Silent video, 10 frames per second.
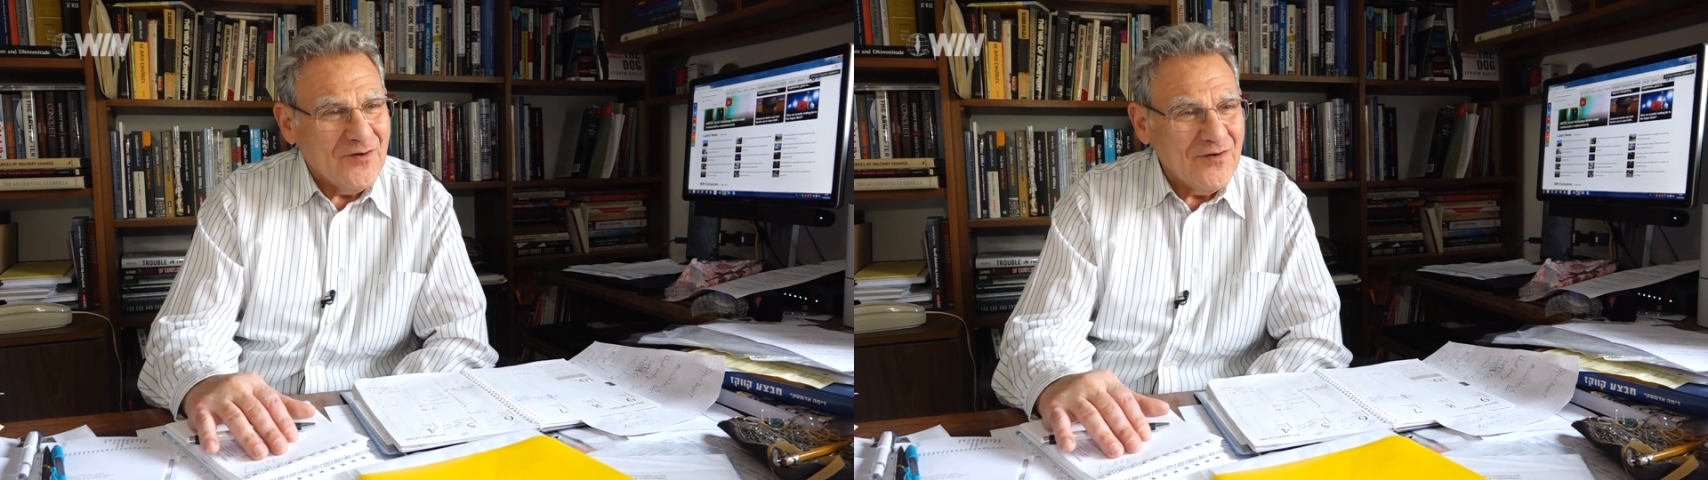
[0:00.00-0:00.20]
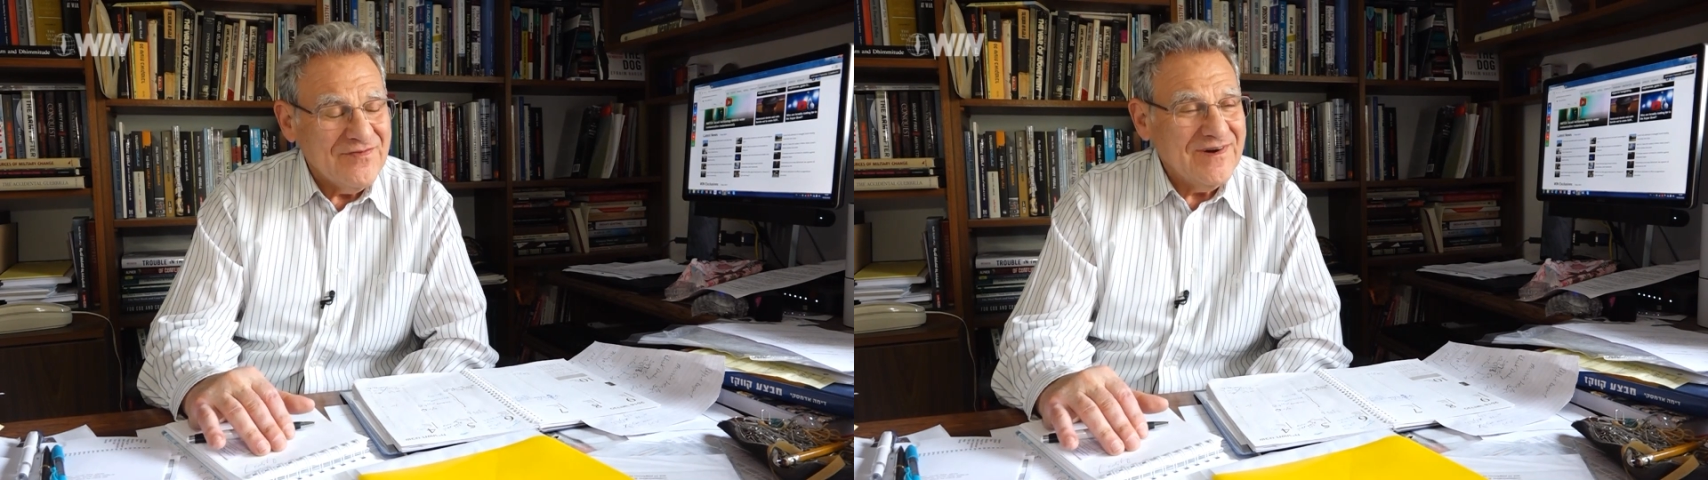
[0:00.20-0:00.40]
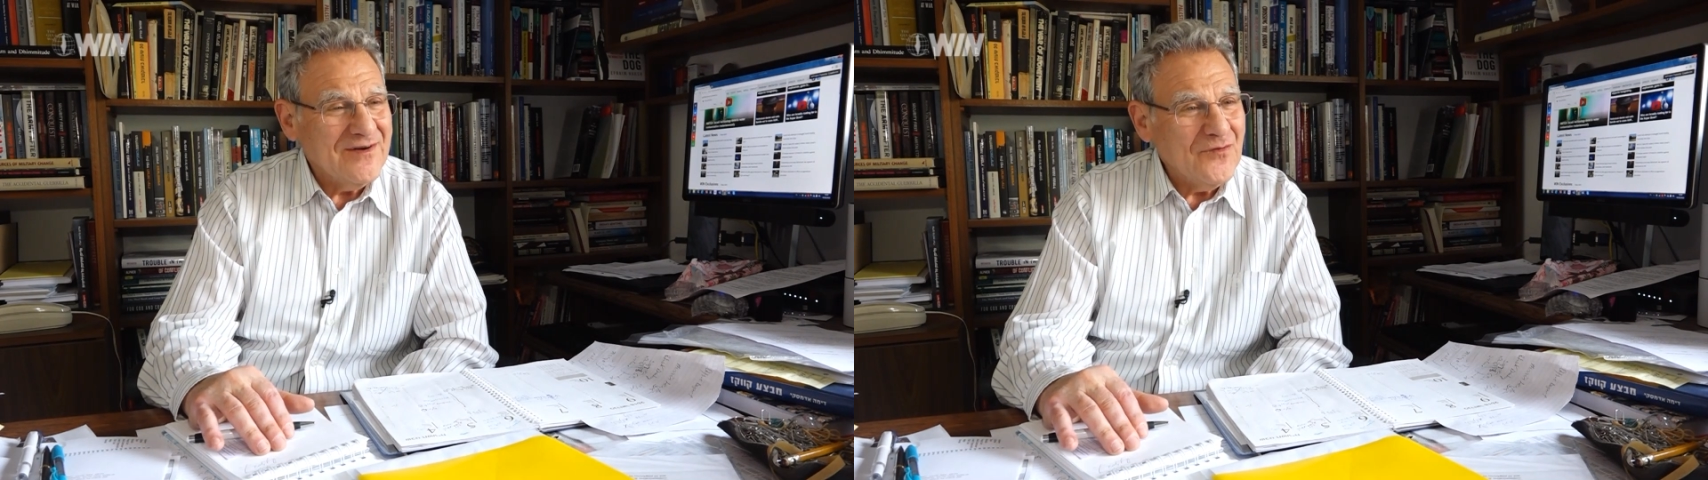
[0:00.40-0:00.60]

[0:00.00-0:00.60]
over